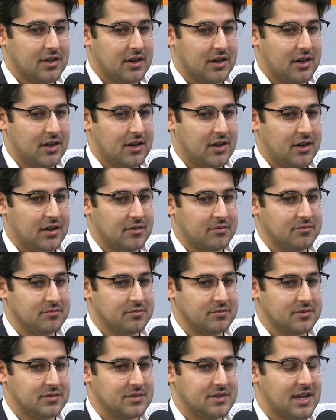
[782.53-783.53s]
uh,
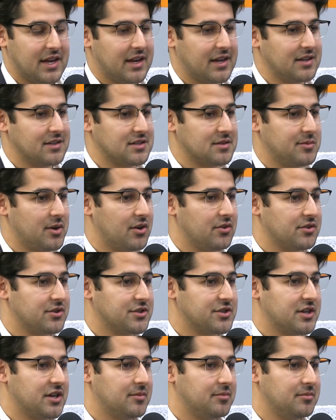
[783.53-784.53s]
taking some
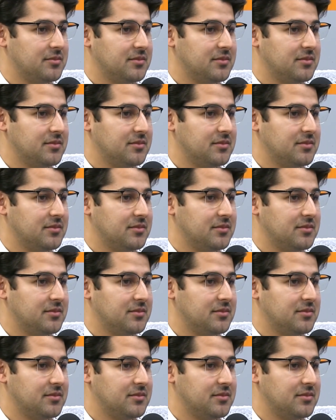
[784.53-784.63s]
ownership